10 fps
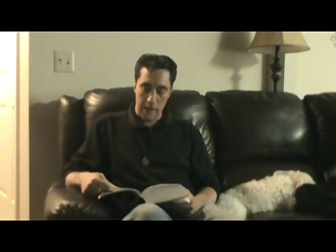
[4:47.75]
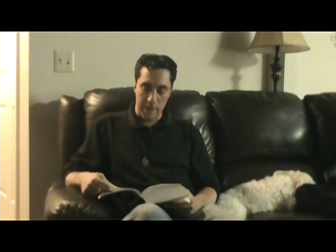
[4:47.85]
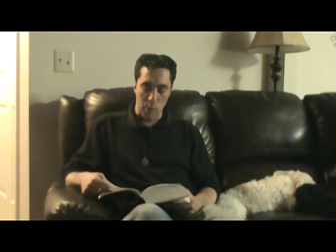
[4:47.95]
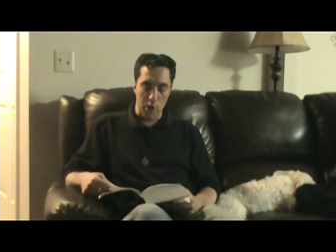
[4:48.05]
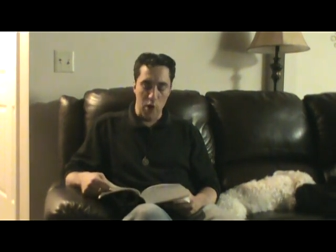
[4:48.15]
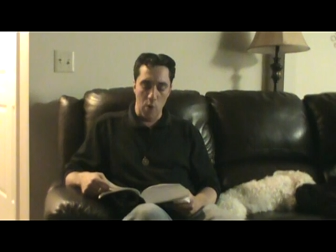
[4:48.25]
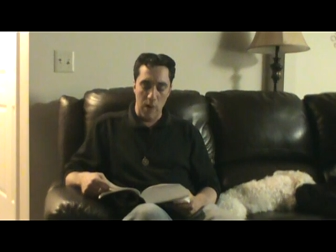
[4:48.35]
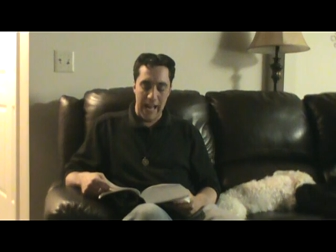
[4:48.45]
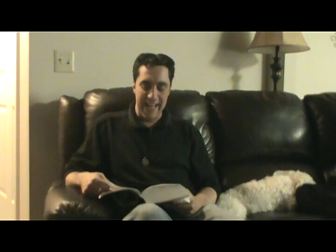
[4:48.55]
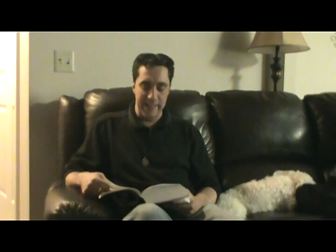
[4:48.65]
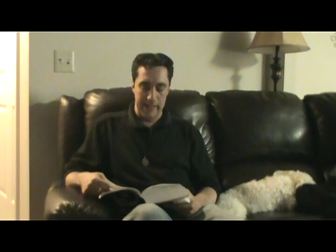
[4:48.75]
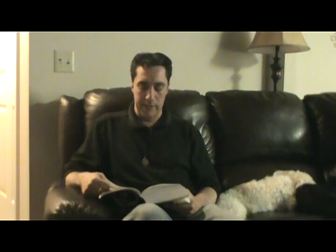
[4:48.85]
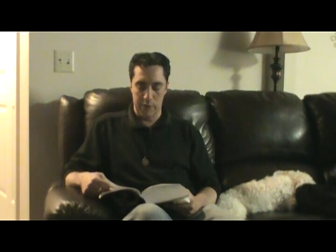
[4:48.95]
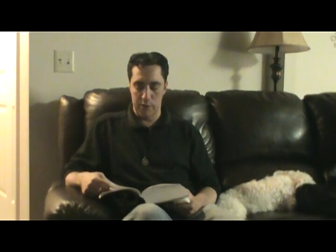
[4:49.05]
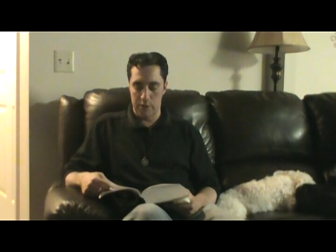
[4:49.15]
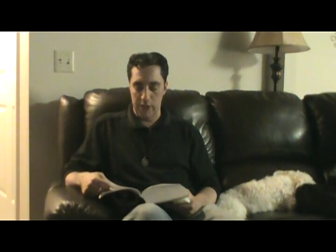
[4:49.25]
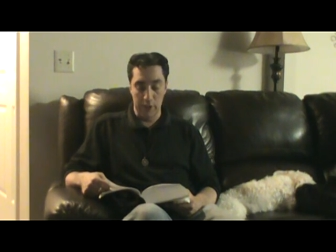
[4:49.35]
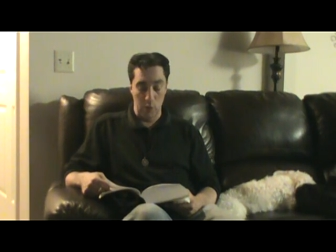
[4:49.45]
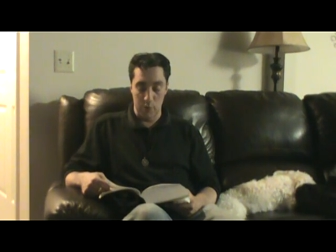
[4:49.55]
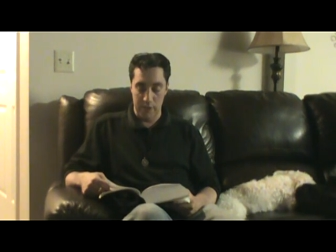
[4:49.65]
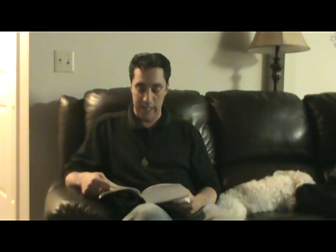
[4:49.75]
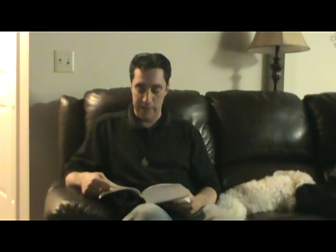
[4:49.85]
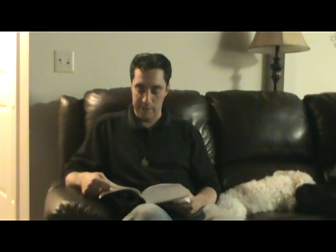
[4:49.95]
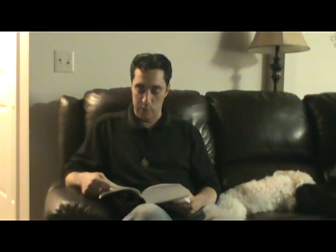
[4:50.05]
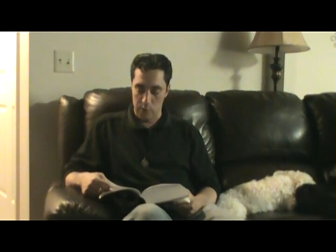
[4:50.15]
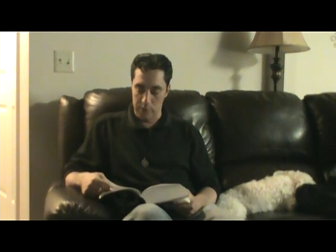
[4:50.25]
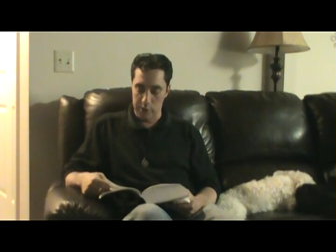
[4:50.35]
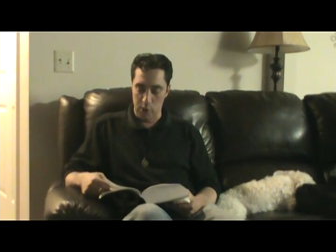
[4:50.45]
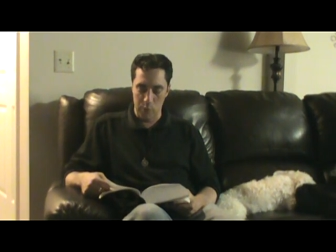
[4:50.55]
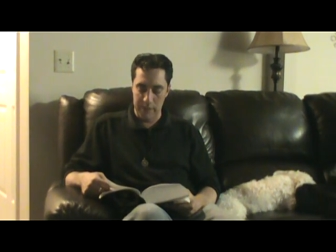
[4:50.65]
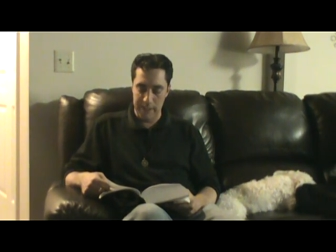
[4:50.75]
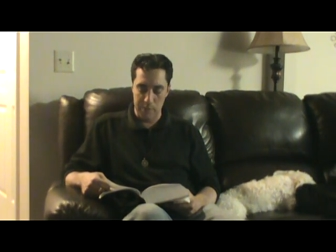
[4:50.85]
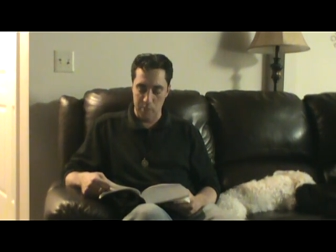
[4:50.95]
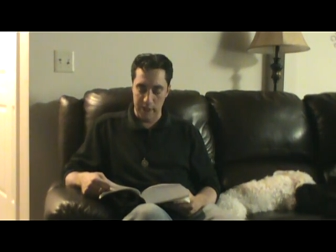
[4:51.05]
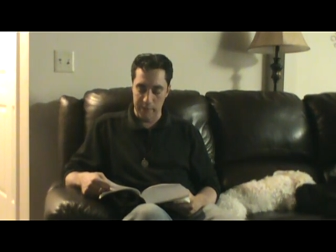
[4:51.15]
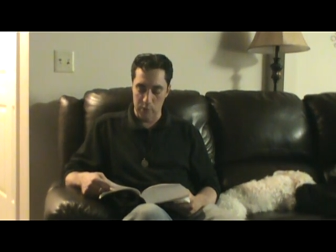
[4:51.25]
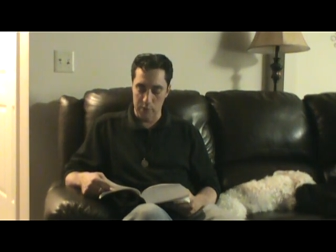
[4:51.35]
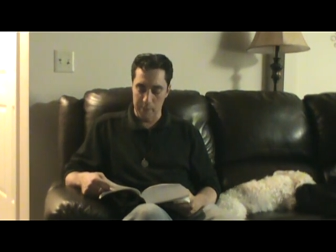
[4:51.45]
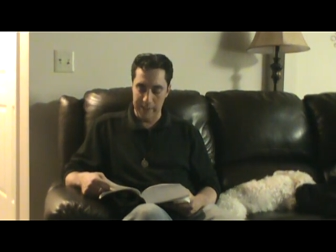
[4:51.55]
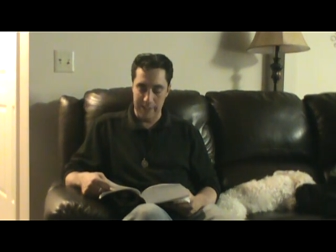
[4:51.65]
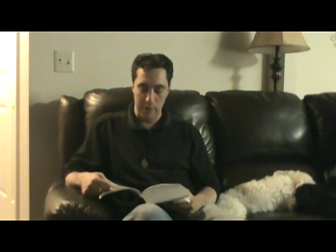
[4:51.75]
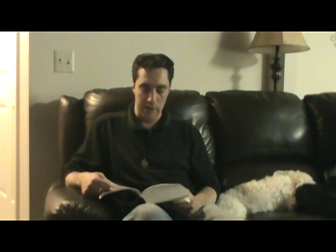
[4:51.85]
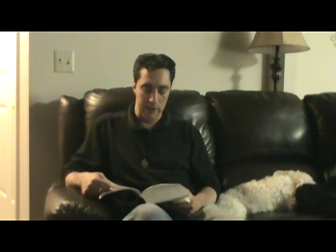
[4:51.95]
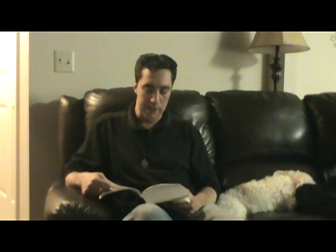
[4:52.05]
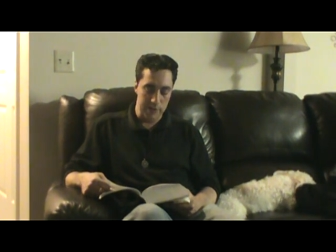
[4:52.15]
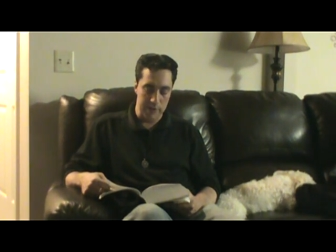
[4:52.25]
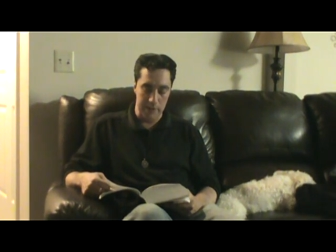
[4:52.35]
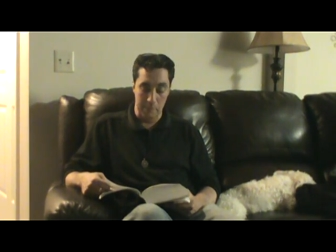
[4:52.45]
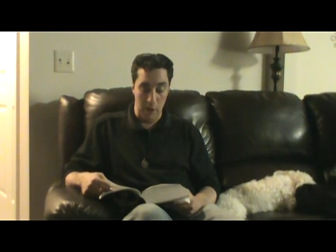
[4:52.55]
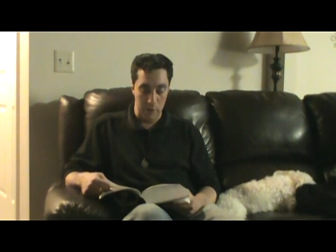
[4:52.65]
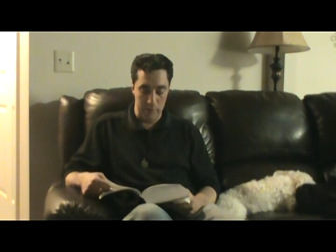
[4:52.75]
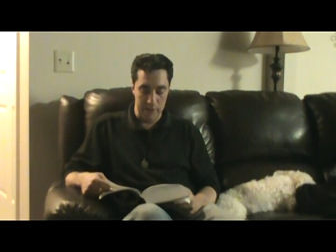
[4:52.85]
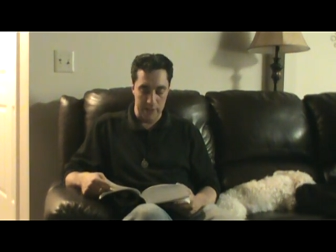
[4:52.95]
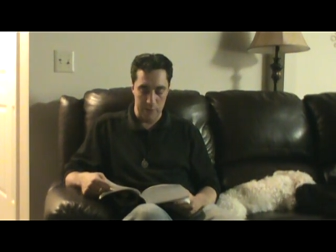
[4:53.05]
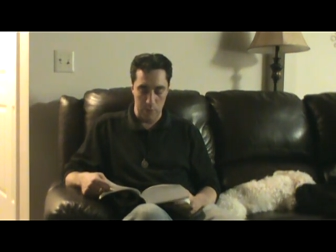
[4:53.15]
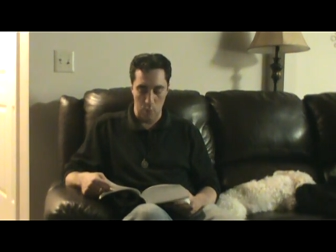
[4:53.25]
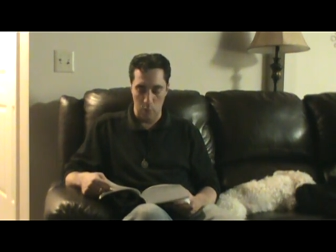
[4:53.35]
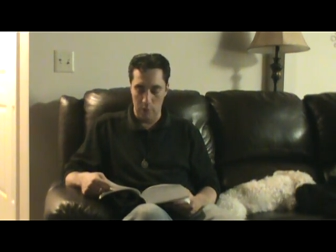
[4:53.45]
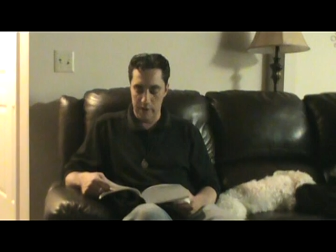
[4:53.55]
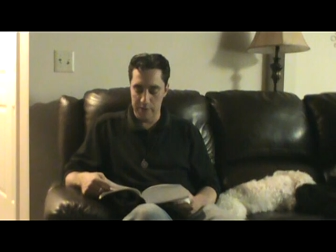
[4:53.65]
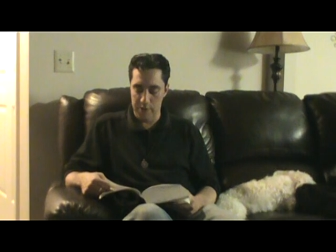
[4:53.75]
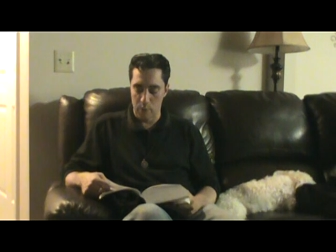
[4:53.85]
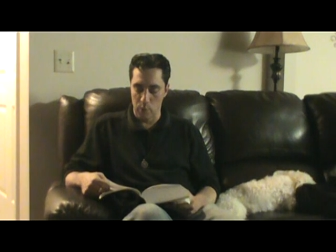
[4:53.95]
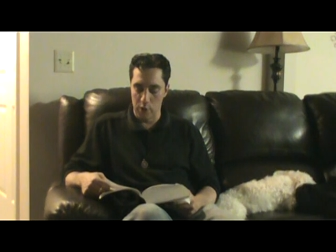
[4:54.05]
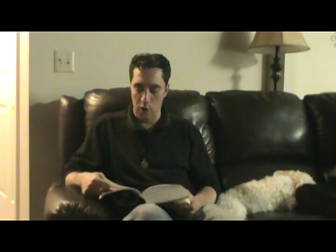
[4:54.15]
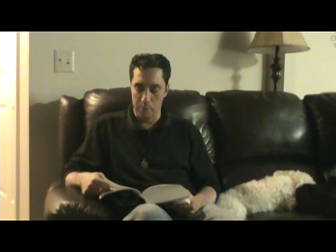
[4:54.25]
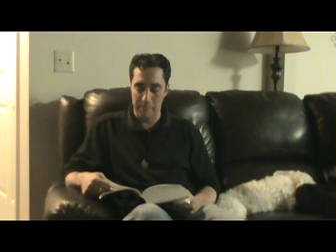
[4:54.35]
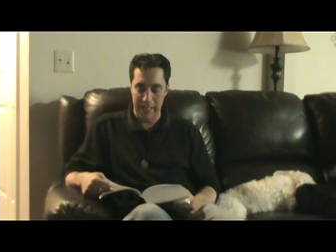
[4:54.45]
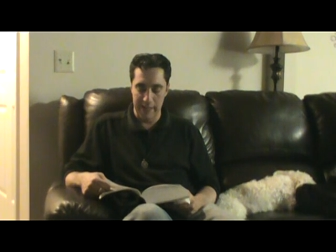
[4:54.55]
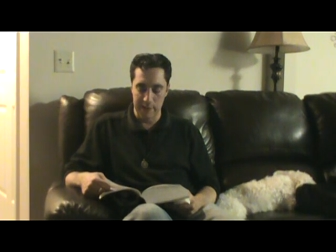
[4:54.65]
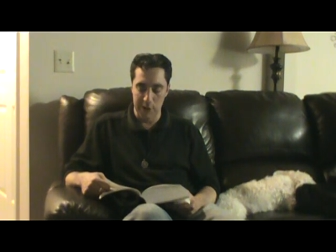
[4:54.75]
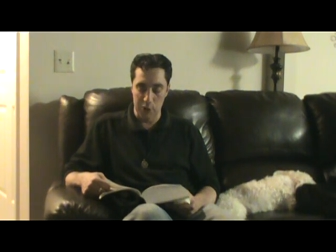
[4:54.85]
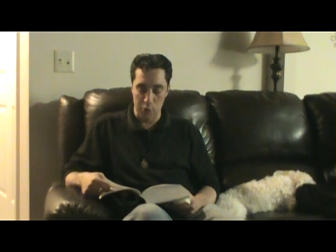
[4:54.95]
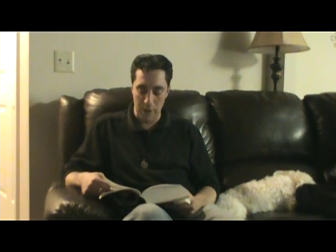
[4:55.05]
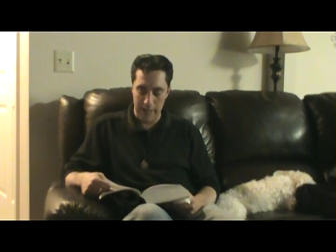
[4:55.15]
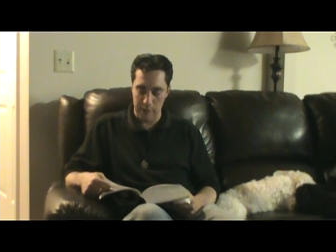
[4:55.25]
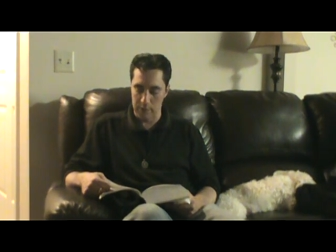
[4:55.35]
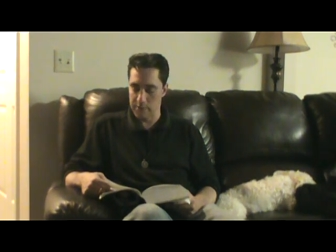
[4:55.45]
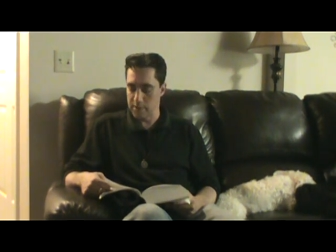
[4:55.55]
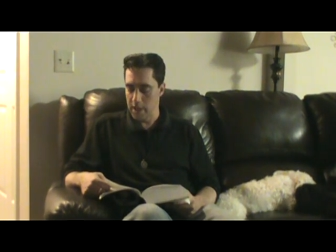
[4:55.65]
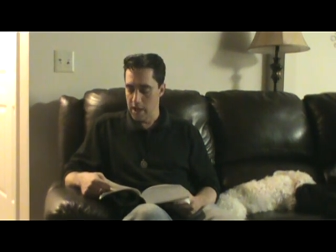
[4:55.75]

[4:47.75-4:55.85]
There were no atheists in those days of old, no disbelievers or materialists in the modern sense of the word, as there were no bigoted detractors.